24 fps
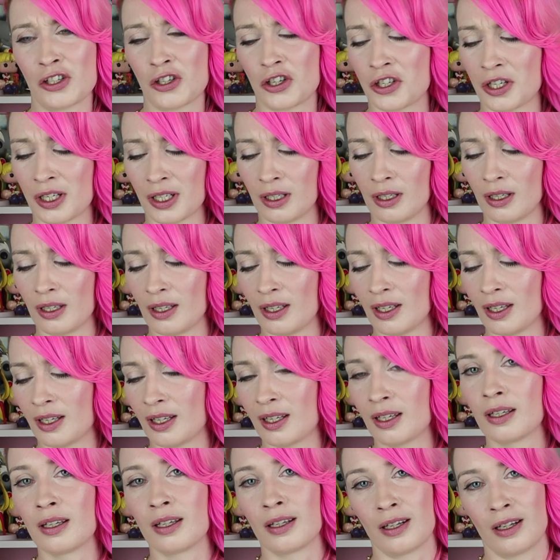and chill?
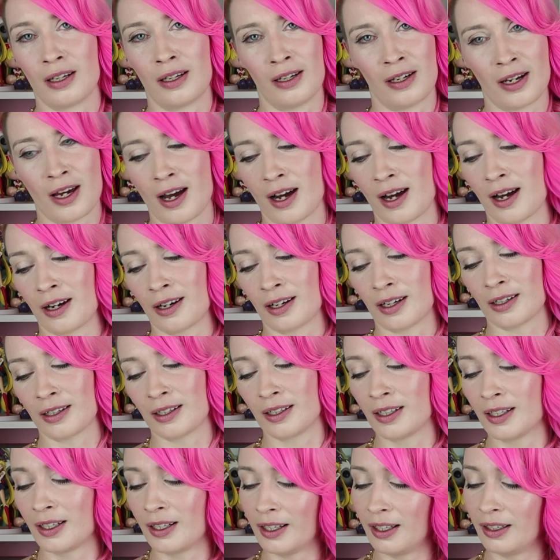Nah.
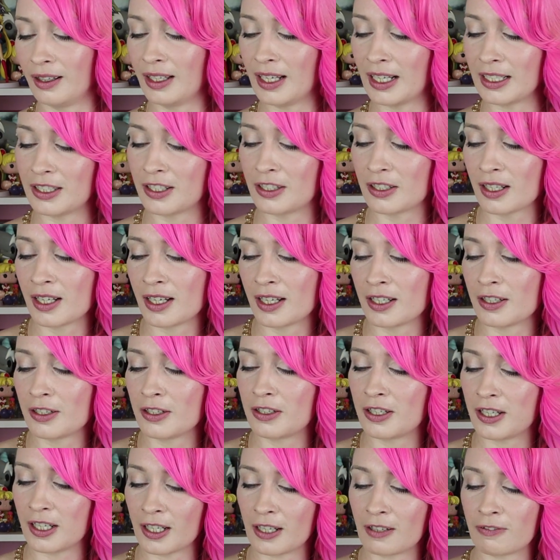Let's
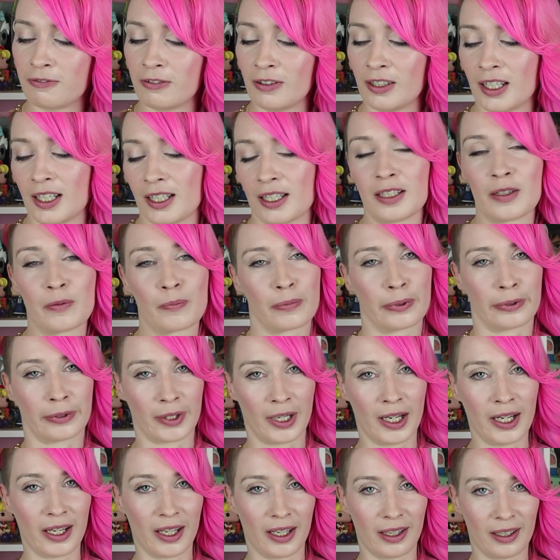Chick-fil-A and
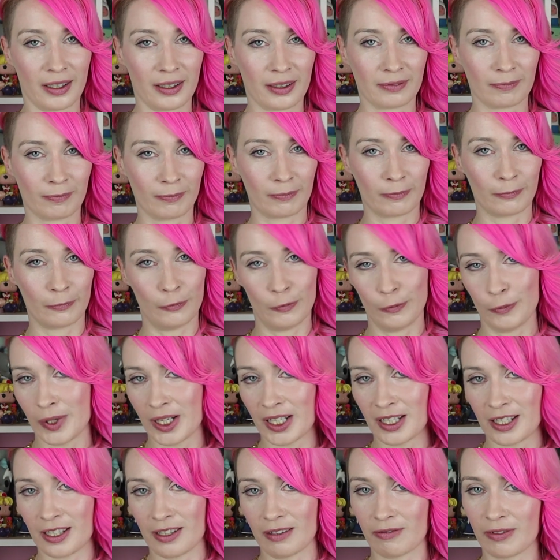pray.
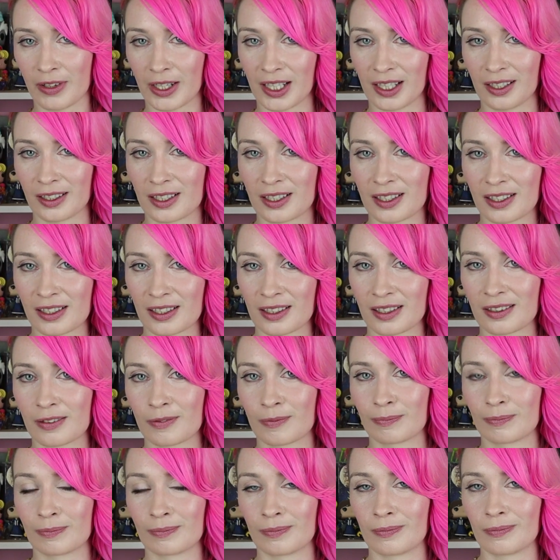Winky face.
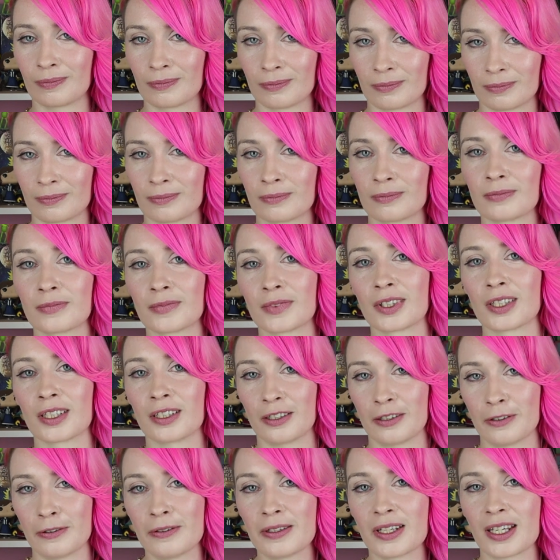
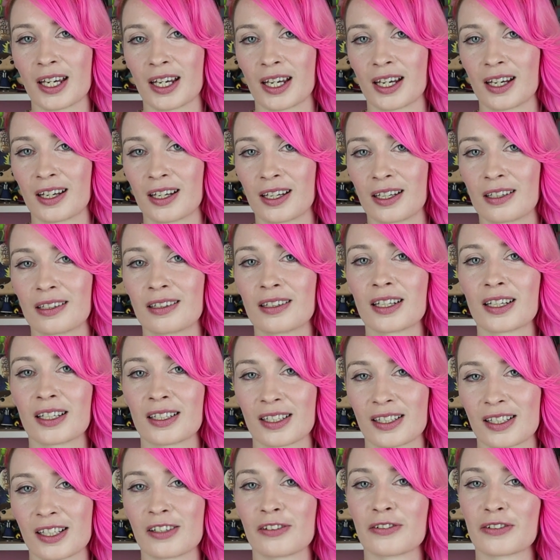Oh yeah,
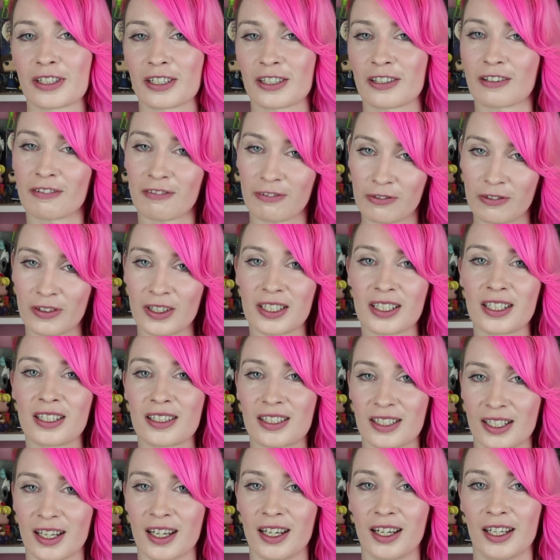that sounds like a
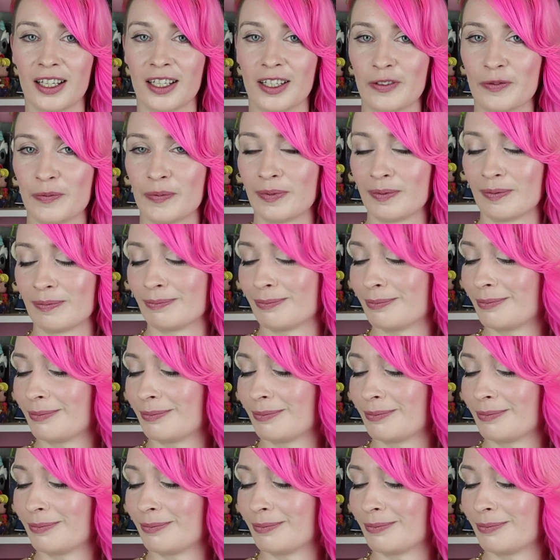fun time